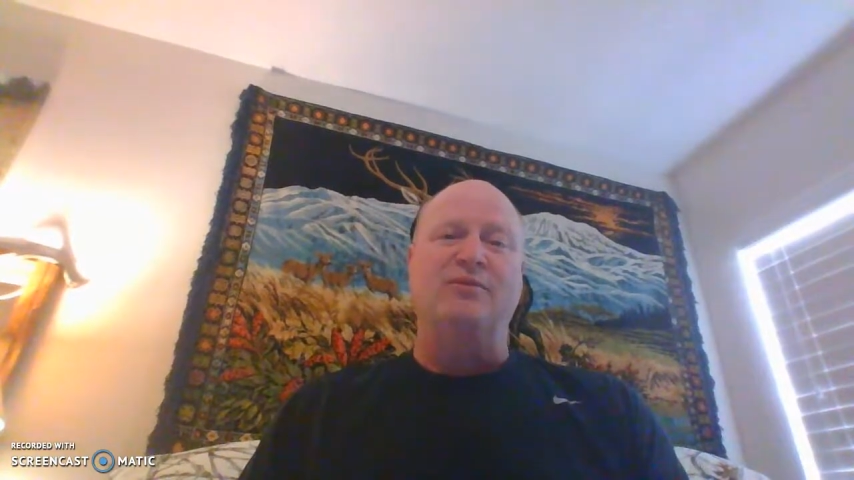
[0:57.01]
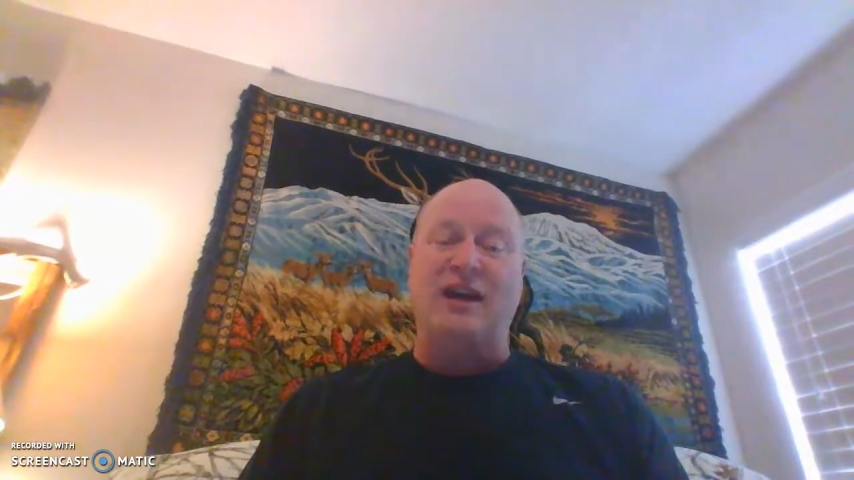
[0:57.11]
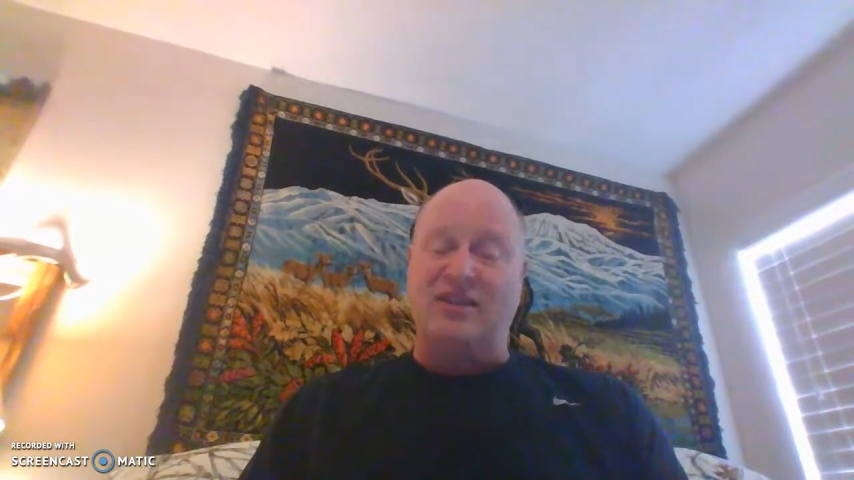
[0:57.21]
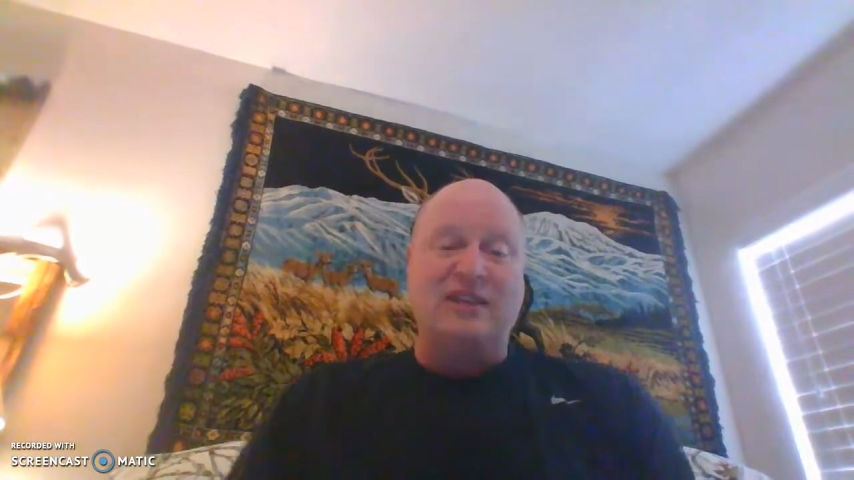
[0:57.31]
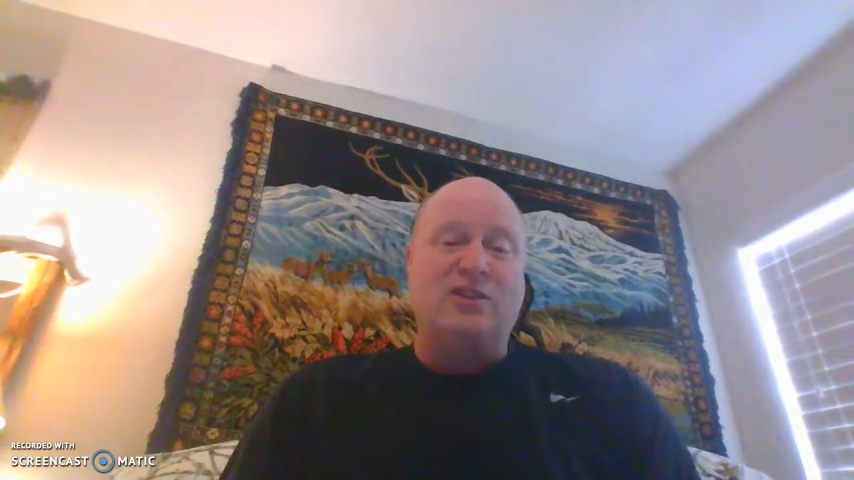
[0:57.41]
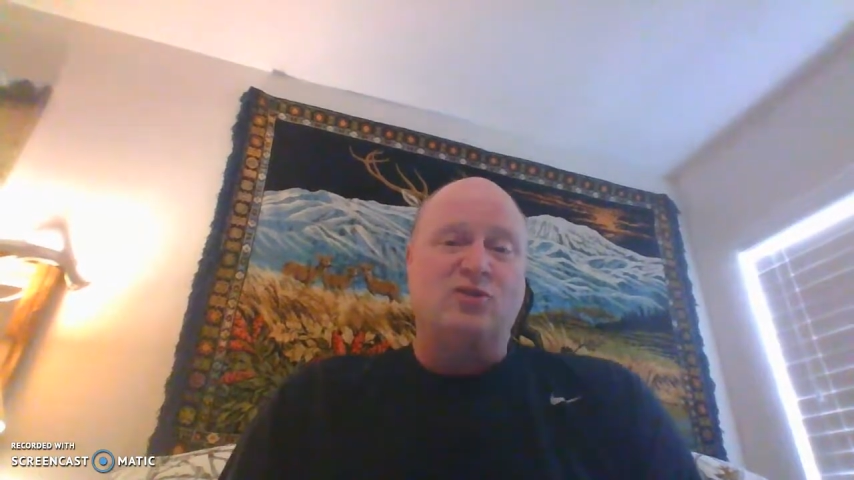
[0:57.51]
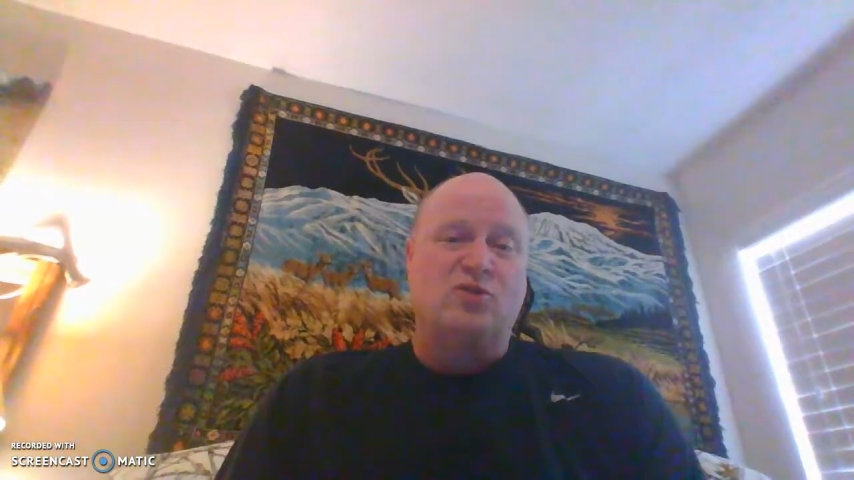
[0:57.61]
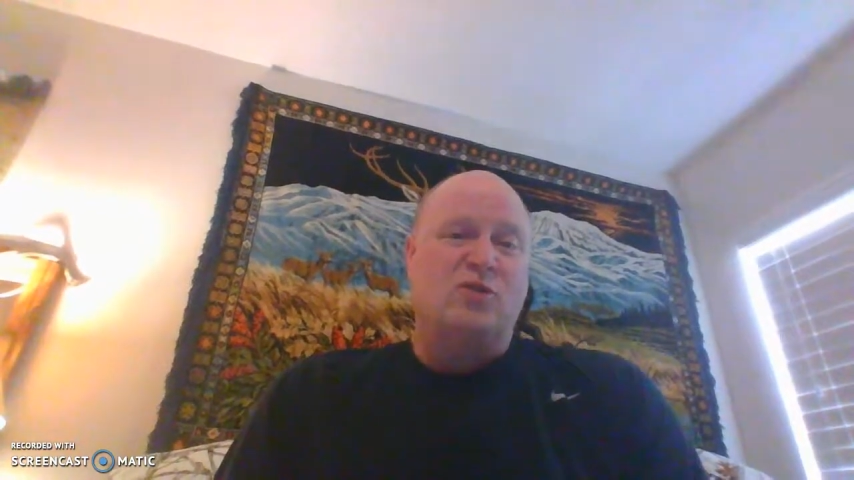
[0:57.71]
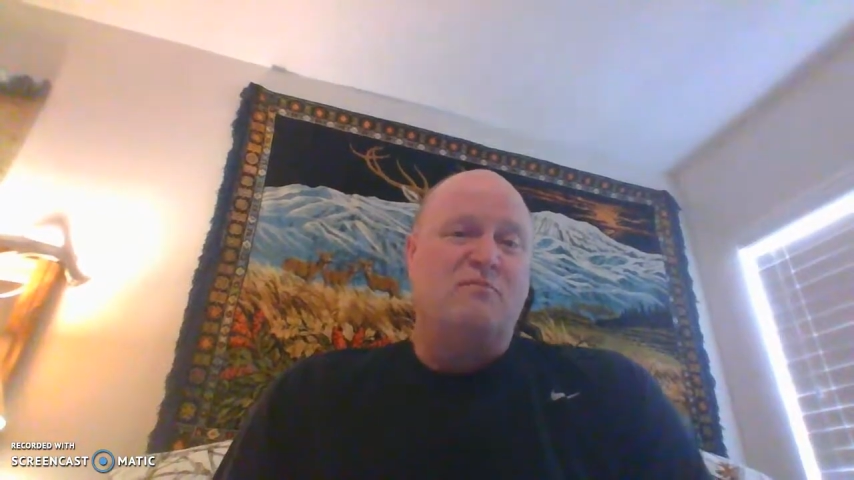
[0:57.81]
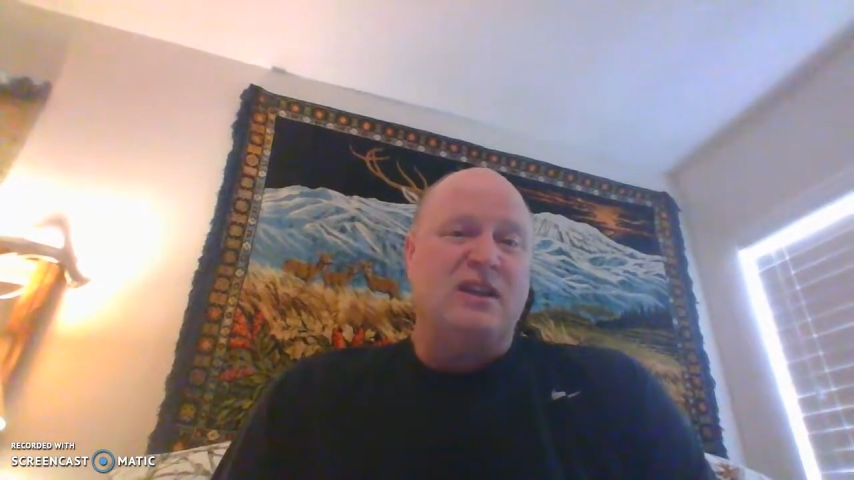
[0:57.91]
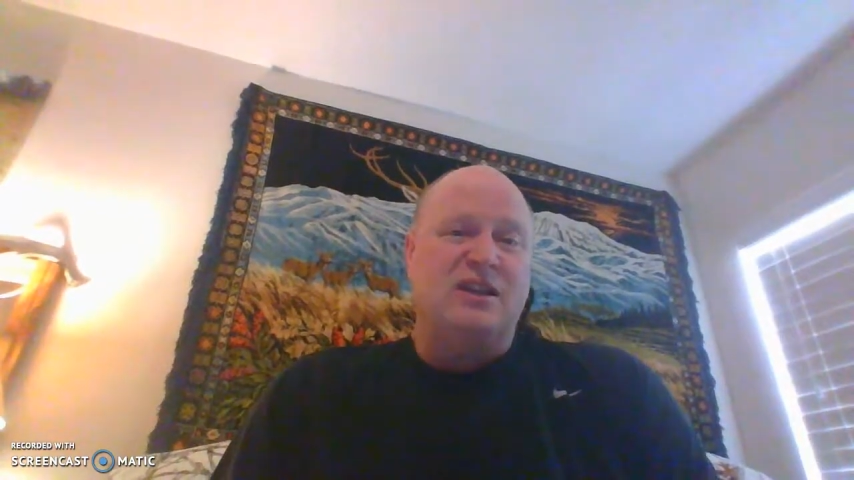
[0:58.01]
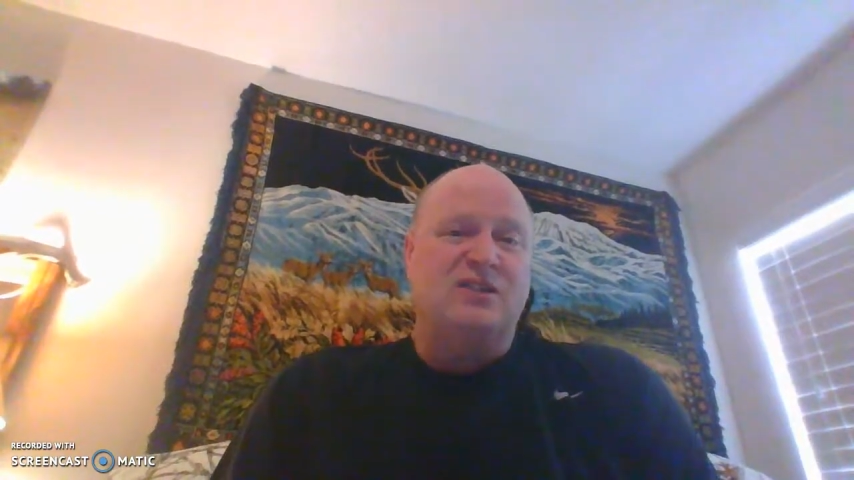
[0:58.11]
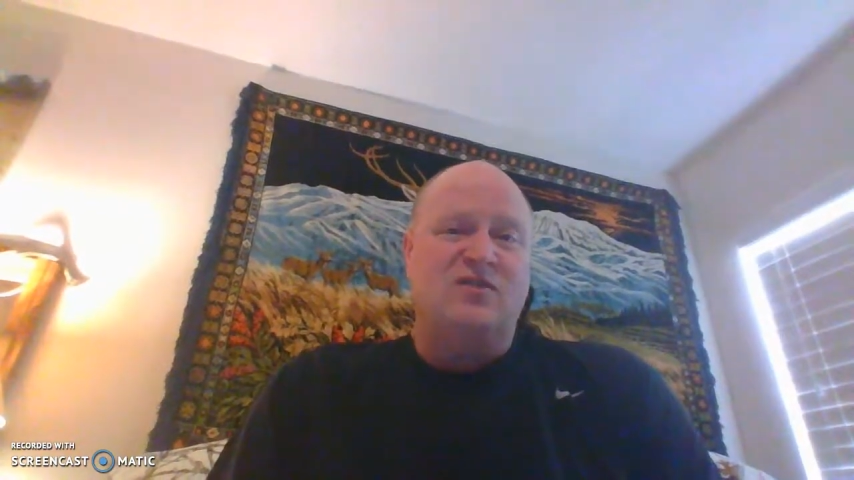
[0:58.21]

I think there's tremendous